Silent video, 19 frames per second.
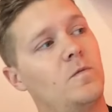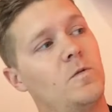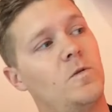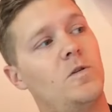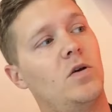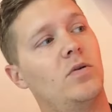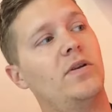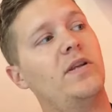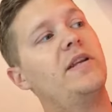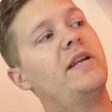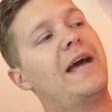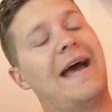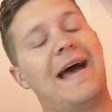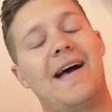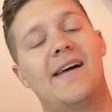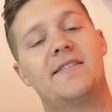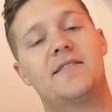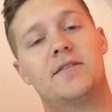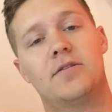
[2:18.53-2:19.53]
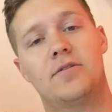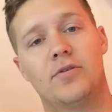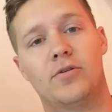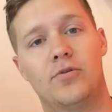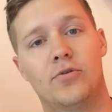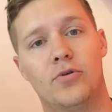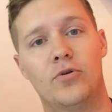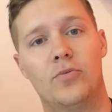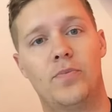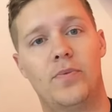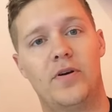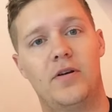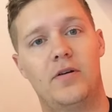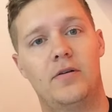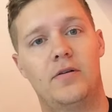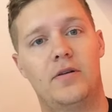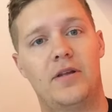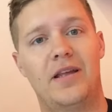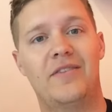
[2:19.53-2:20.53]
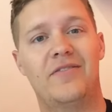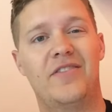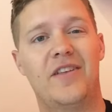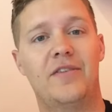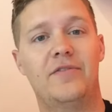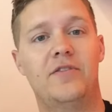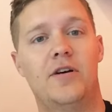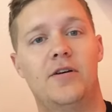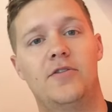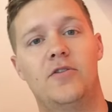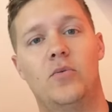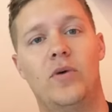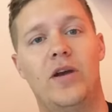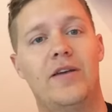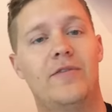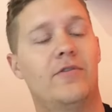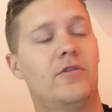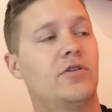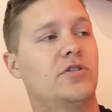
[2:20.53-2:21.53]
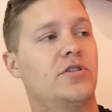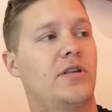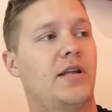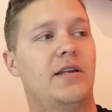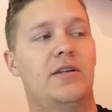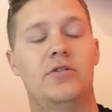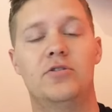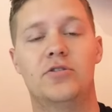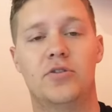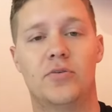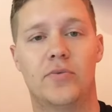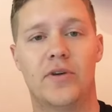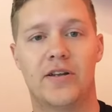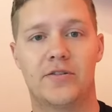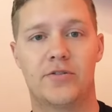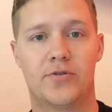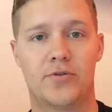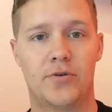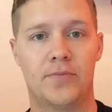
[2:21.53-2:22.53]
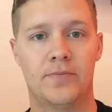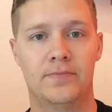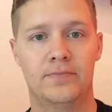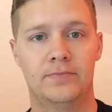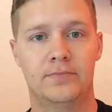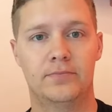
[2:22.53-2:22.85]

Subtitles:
you don't need to ask the group if they've done the waivers and used the restroom.